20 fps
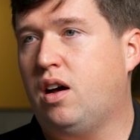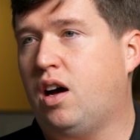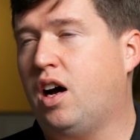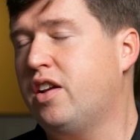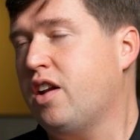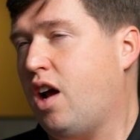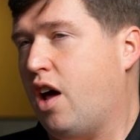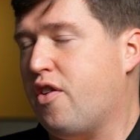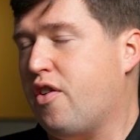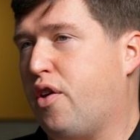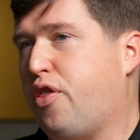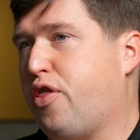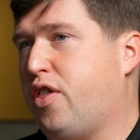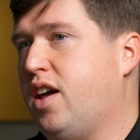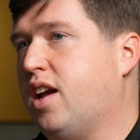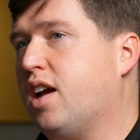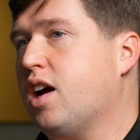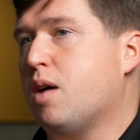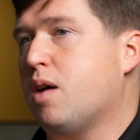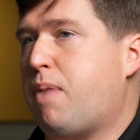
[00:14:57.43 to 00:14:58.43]
Another
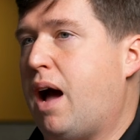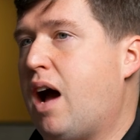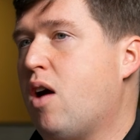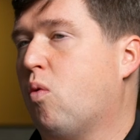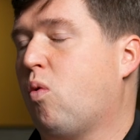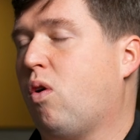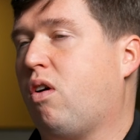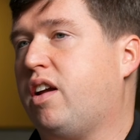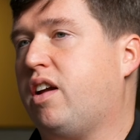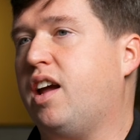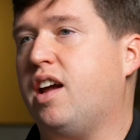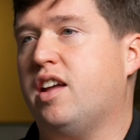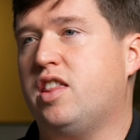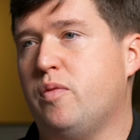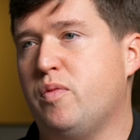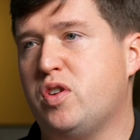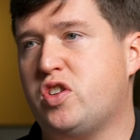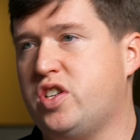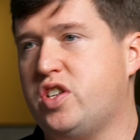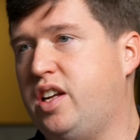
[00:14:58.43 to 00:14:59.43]
thing about working in
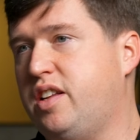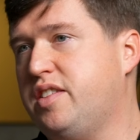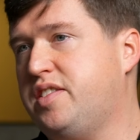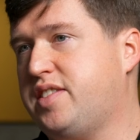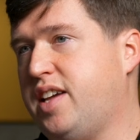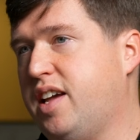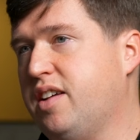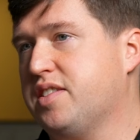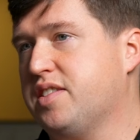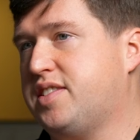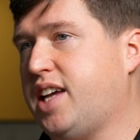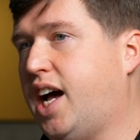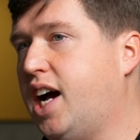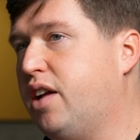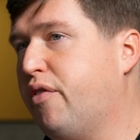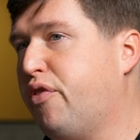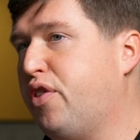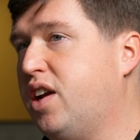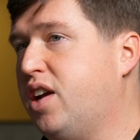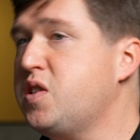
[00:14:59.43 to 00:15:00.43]
the machine sales
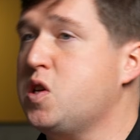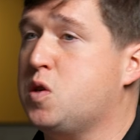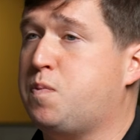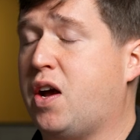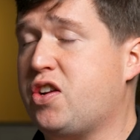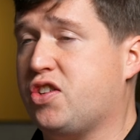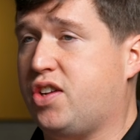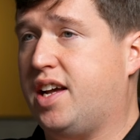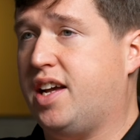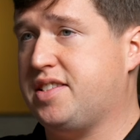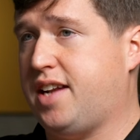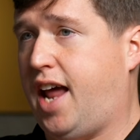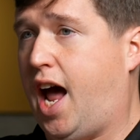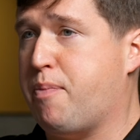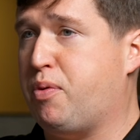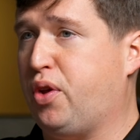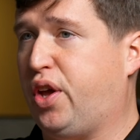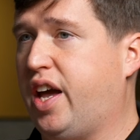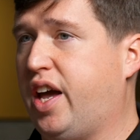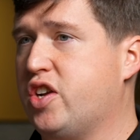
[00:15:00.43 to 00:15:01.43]
side of things, especially as an
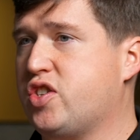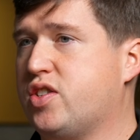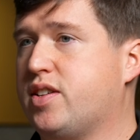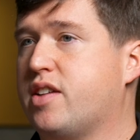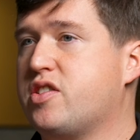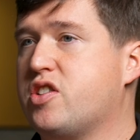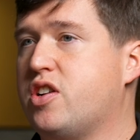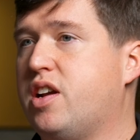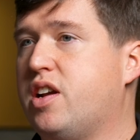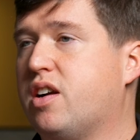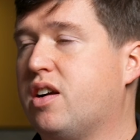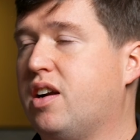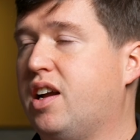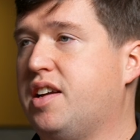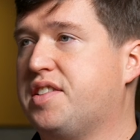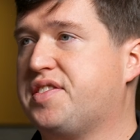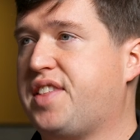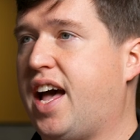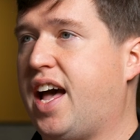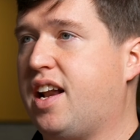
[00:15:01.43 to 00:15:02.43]
applications engineer,
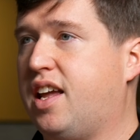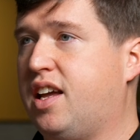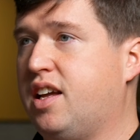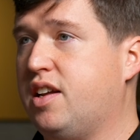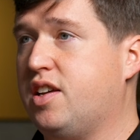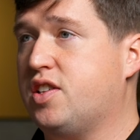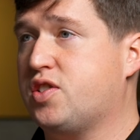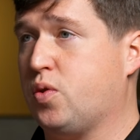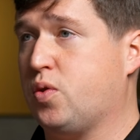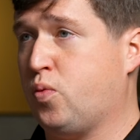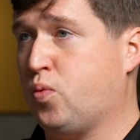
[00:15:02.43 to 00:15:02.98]
is that it is